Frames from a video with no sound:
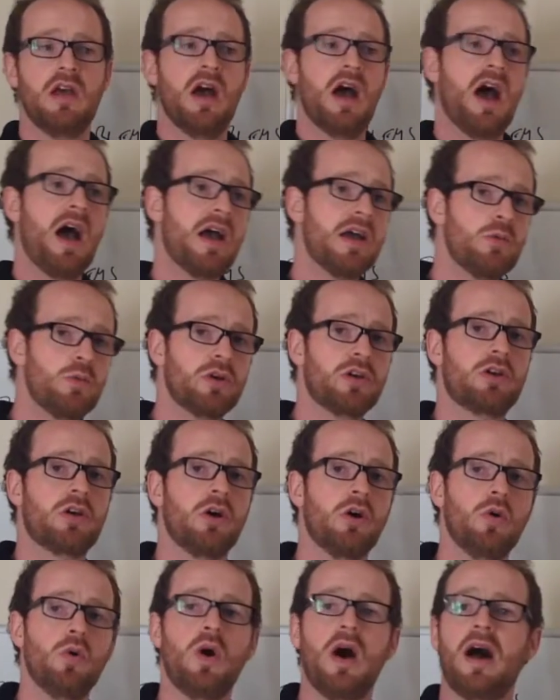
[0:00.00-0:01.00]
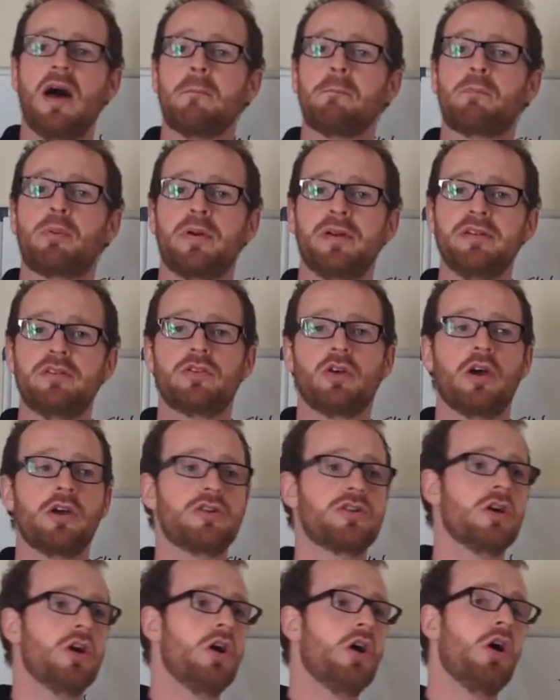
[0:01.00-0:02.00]
I would go and print out
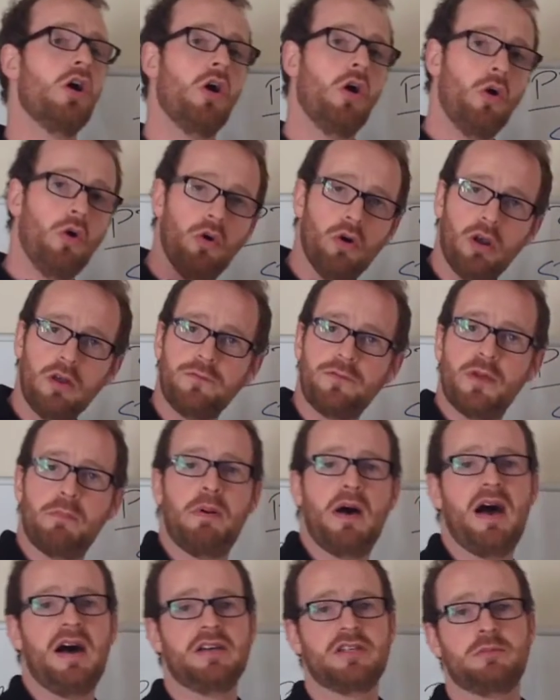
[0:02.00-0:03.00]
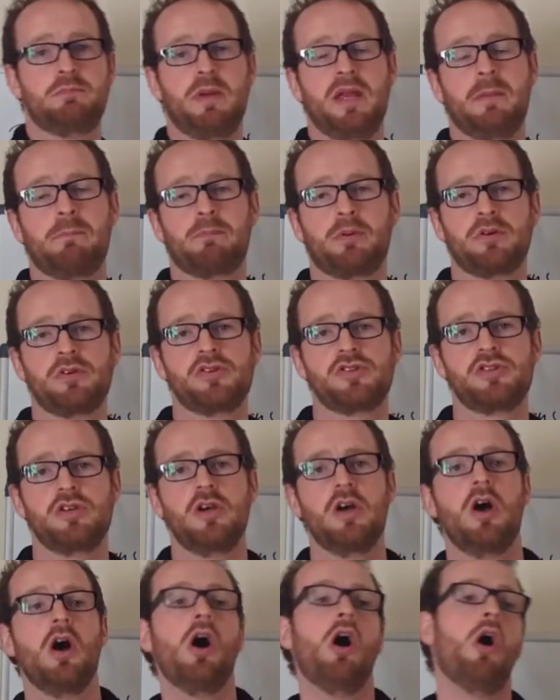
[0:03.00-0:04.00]
all of the past papers,
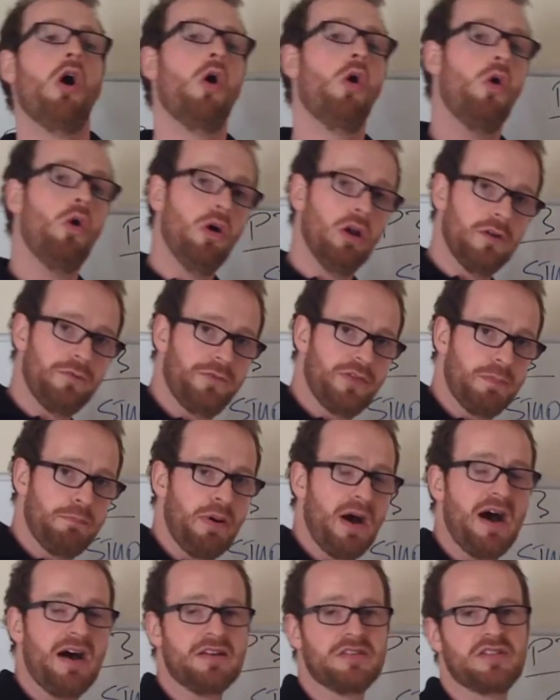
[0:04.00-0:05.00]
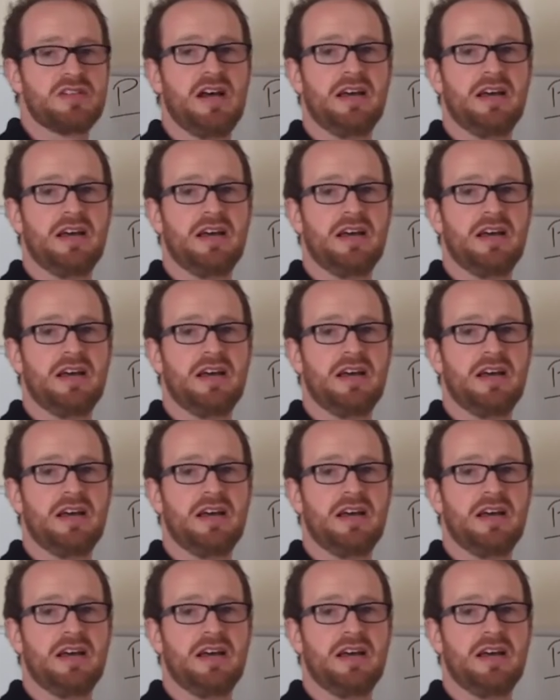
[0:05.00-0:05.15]
all of the past